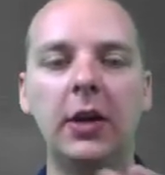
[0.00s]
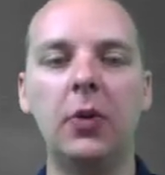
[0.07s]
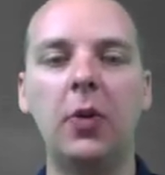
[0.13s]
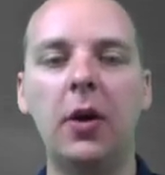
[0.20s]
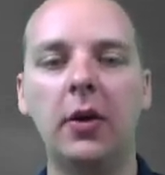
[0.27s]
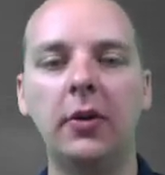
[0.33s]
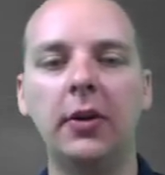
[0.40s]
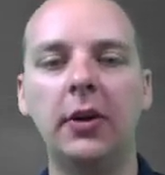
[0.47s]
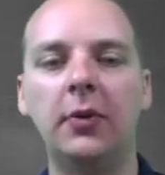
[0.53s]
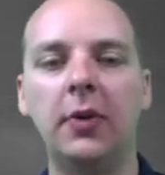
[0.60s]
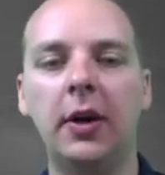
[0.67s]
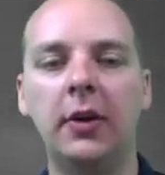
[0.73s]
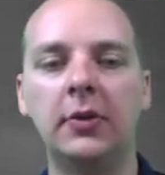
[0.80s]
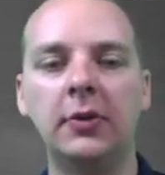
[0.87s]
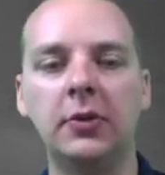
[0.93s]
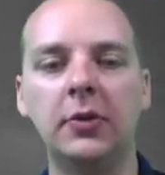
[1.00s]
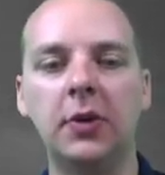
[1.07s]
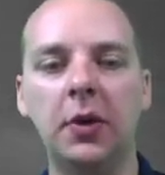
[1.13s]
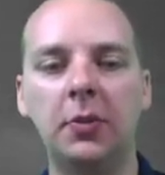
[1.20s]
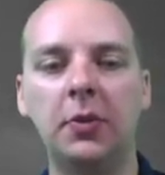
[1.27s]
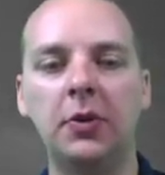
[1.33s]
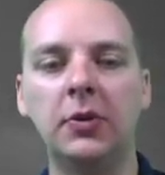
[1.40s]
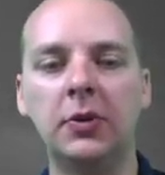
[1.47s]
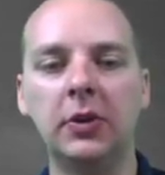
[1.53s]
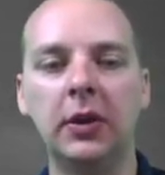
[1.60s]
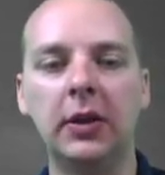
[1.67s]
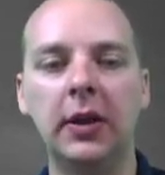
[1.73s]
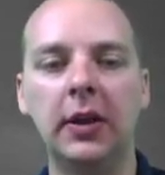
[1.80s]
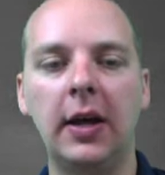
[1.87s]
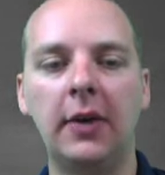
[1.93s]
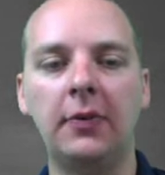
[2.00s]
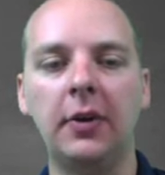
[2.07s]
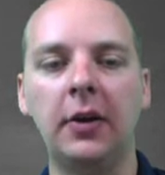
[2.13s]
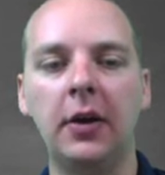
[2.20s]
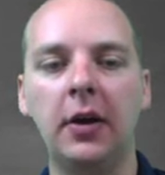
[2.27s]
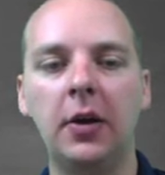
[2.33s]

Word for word: equality around so W is on the left,